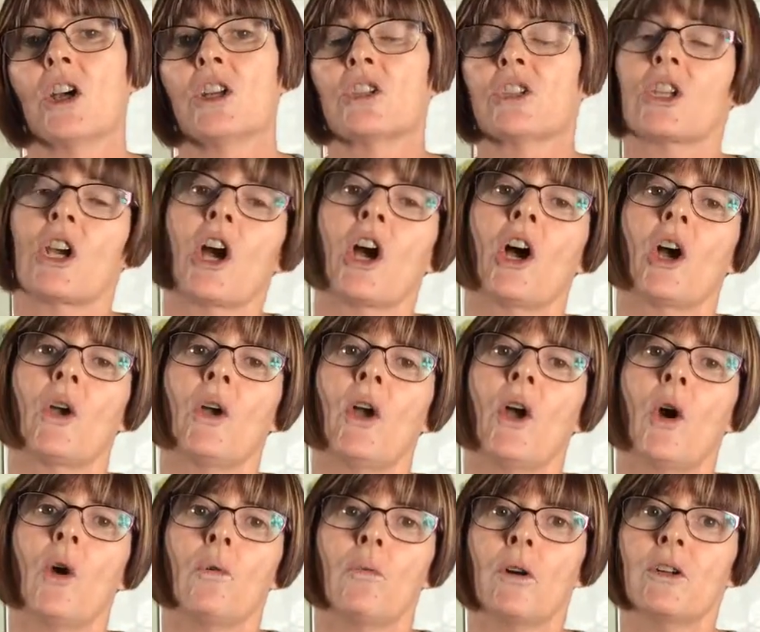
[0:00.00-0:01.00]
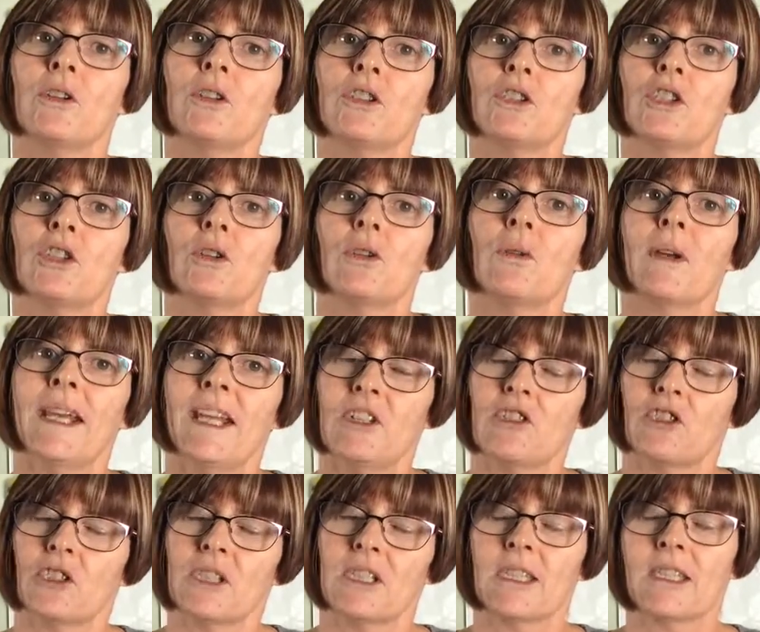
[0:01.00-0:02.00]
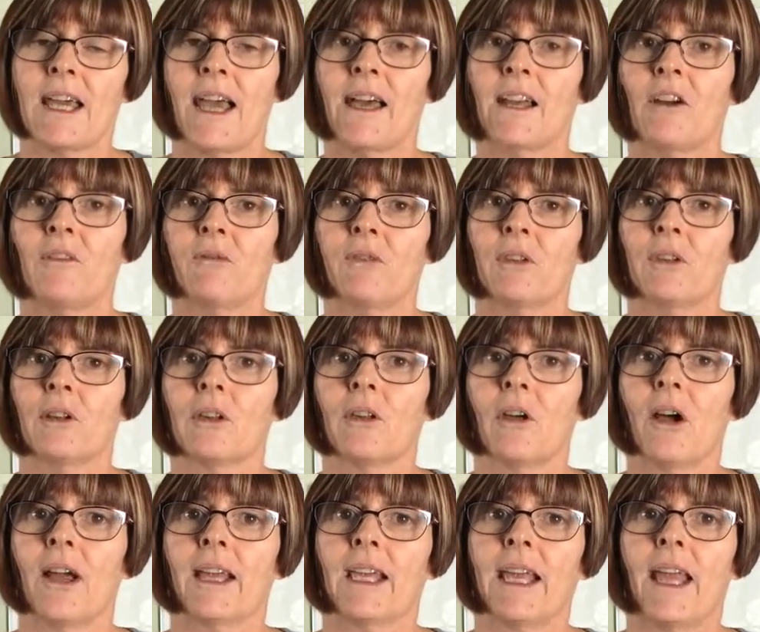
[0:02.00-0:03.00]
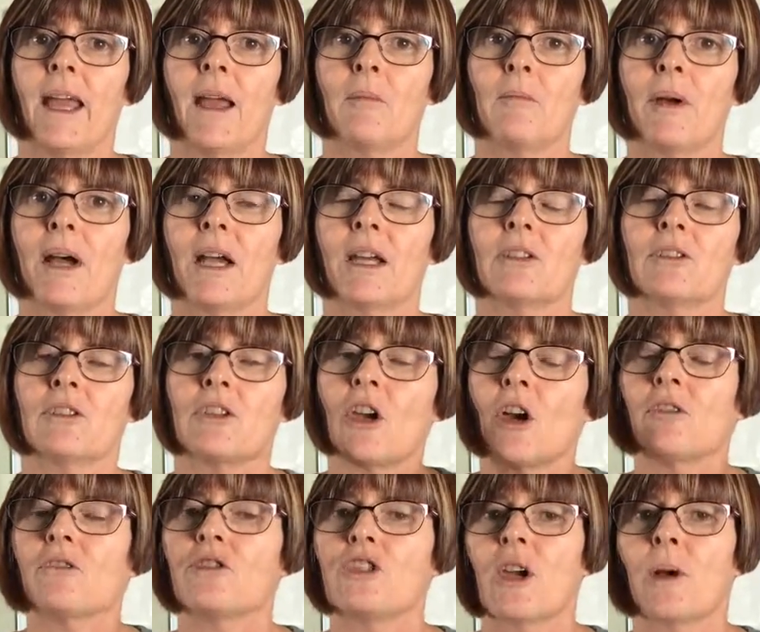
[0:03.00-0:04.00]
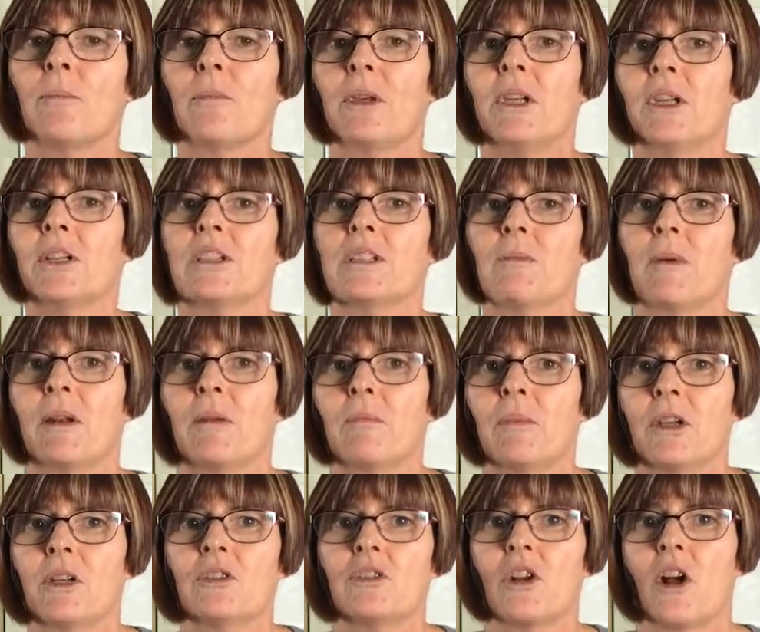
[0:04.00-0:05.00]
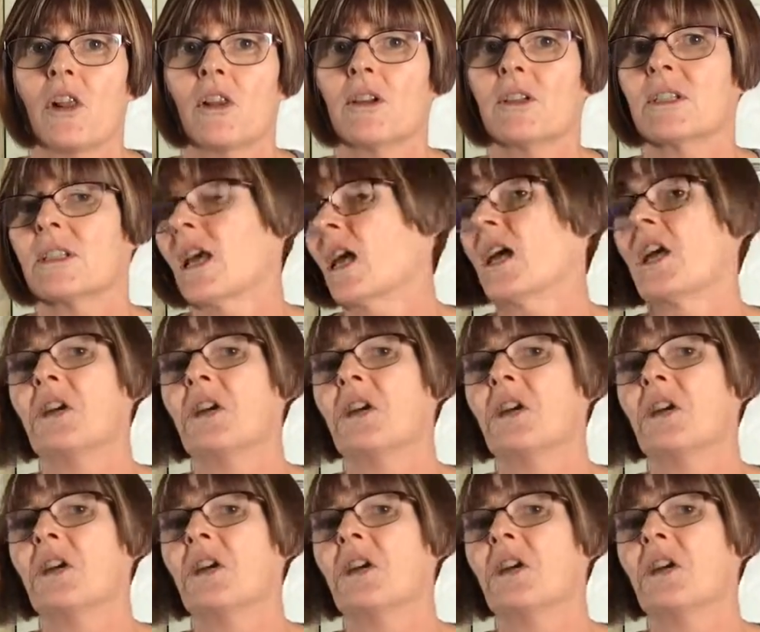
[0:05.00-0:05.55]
So what you do is you start off with a like campaign. Don't jump in and spend big dollars.